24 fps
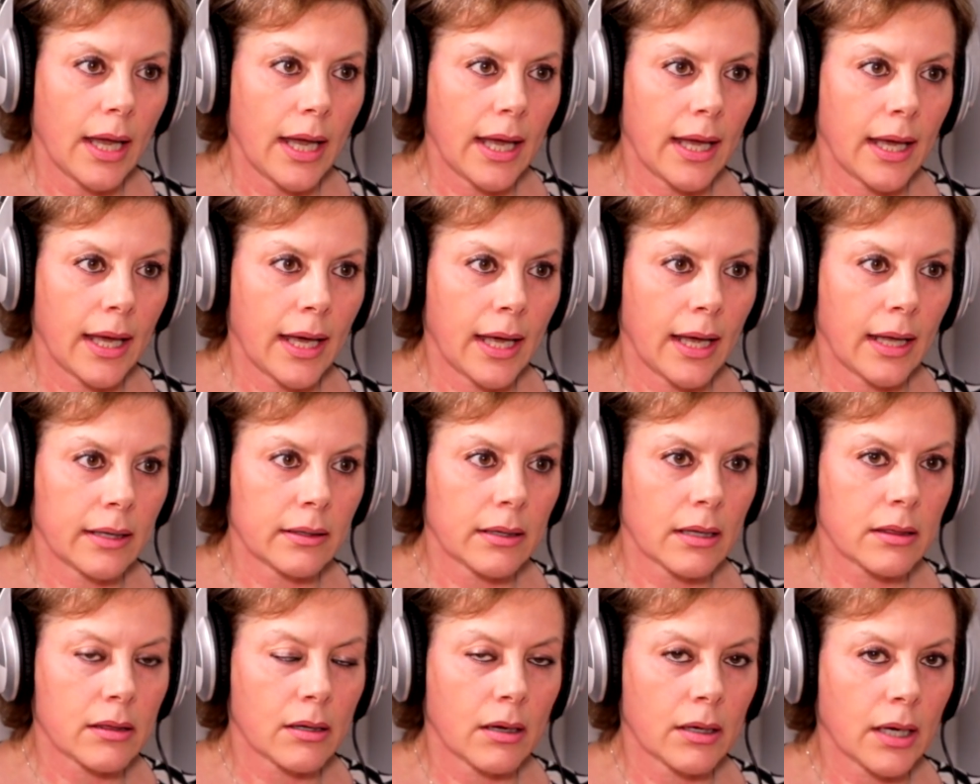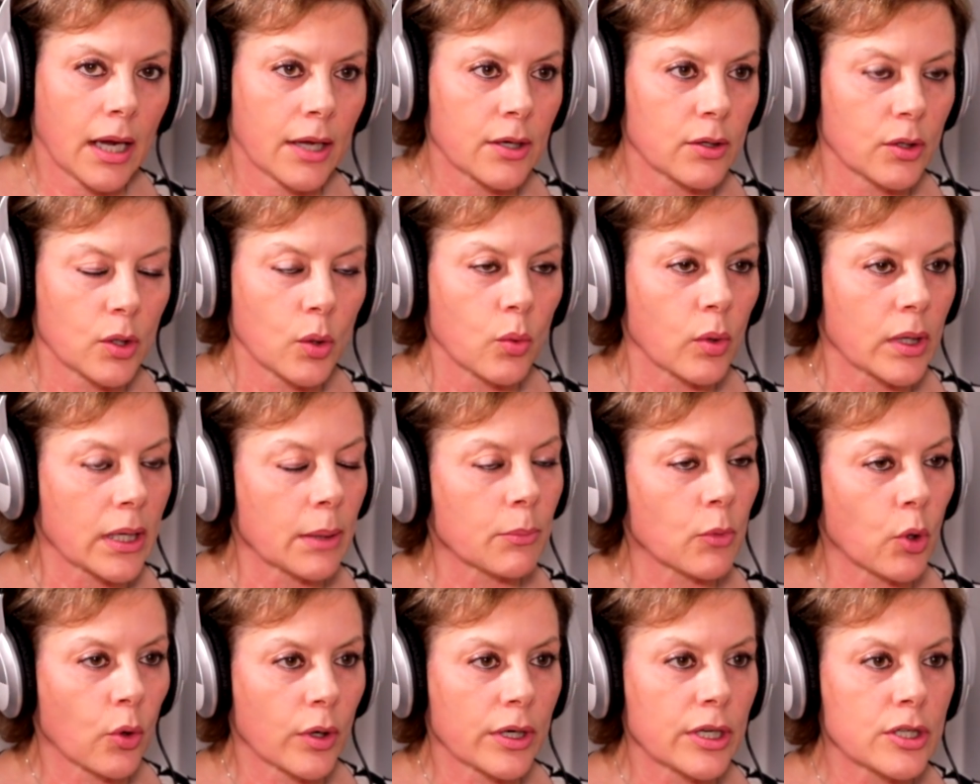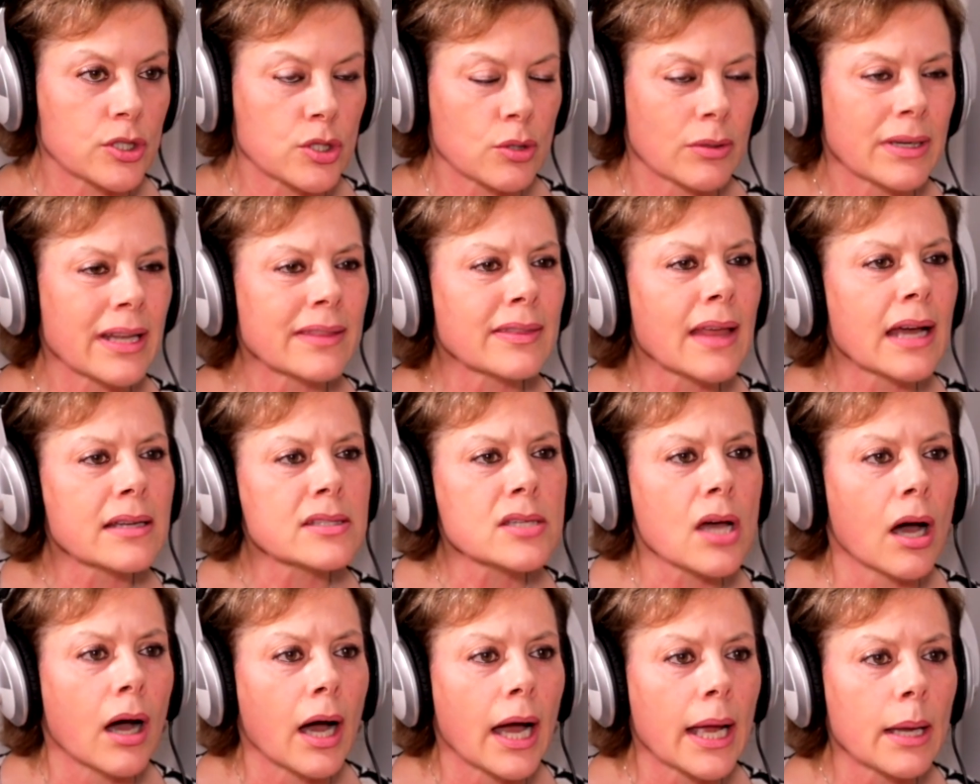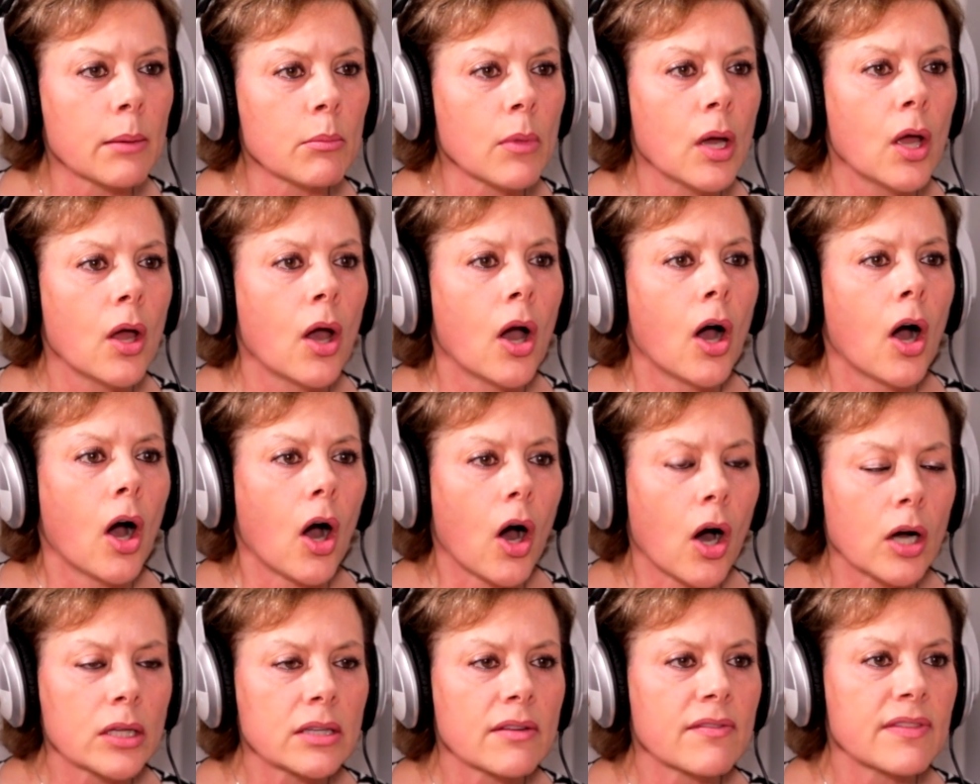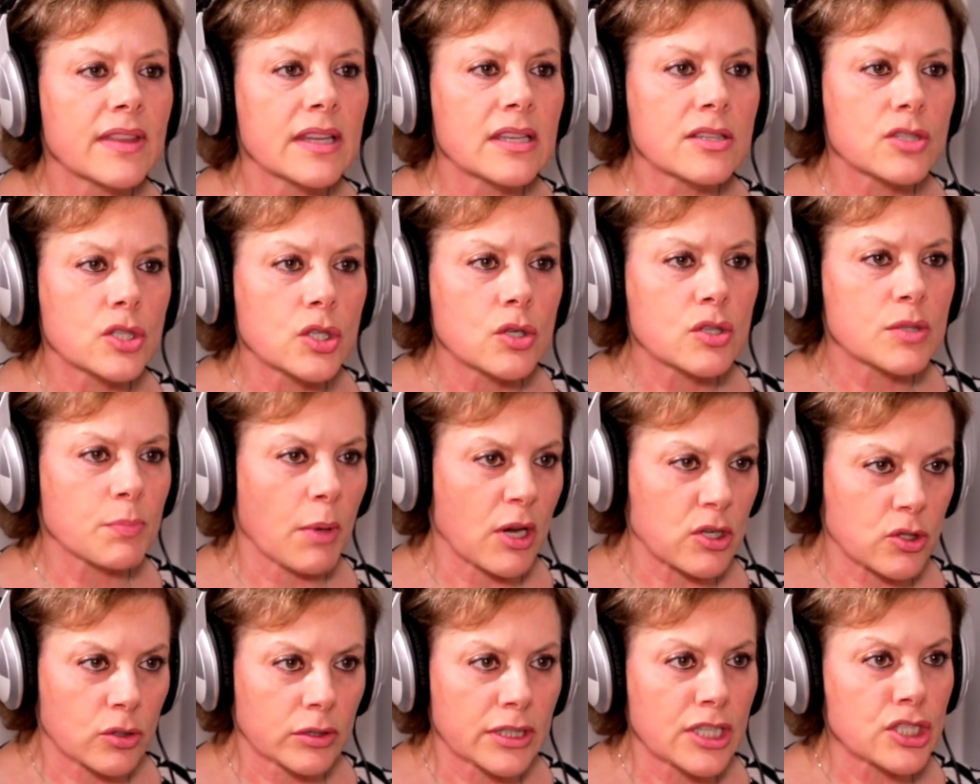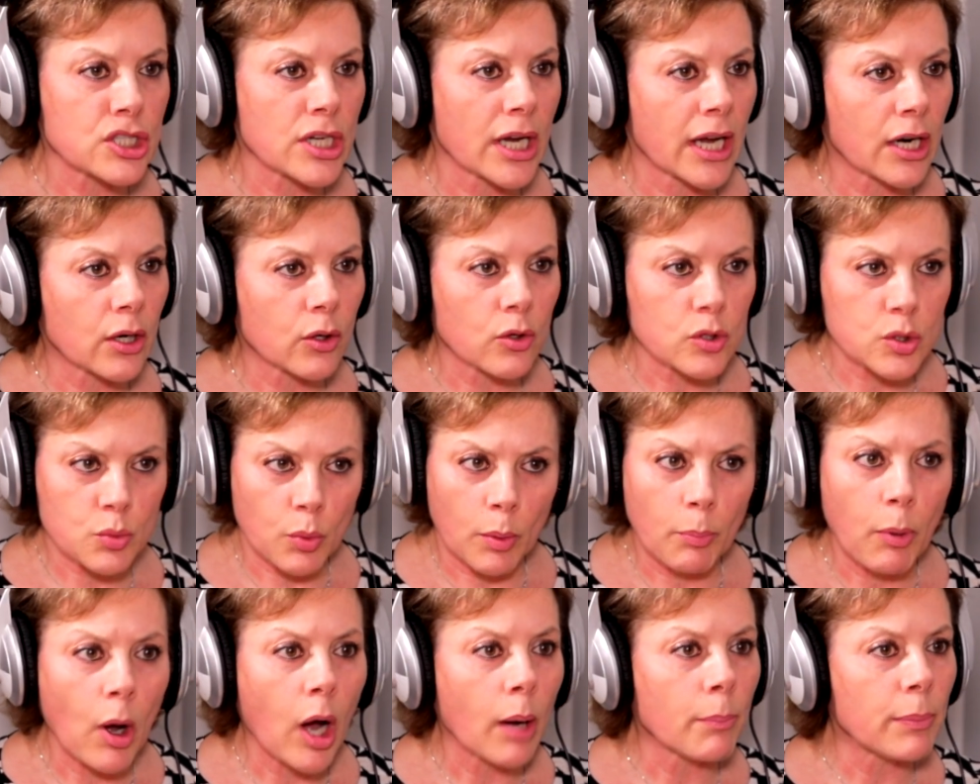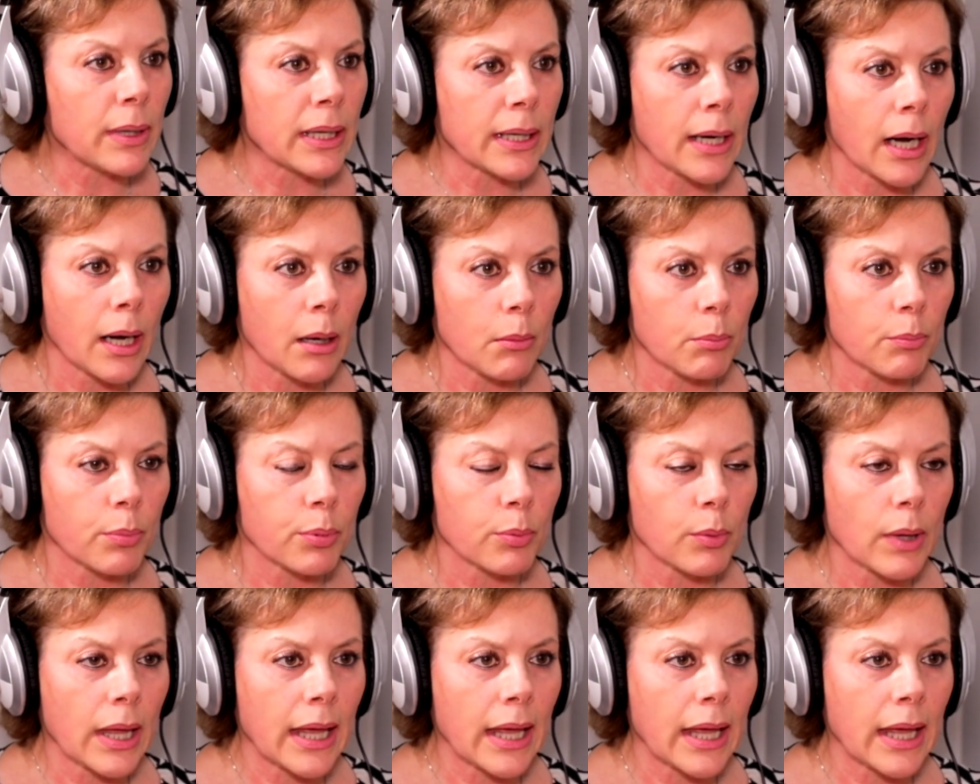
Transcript: And I thought, I don't know what I'm going to do. And at that time, all of these new specialty channels were popping up.